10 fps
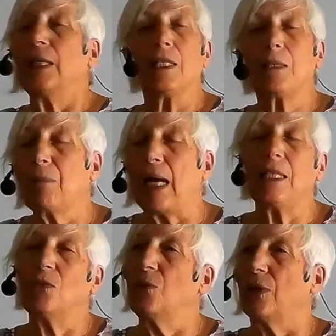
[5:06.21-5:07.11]
in
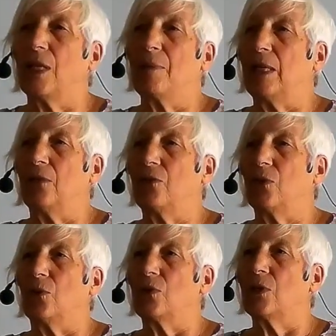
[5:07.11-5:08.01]
spite of what they may have
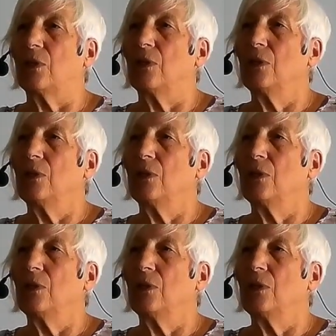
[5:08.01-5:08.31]
thought,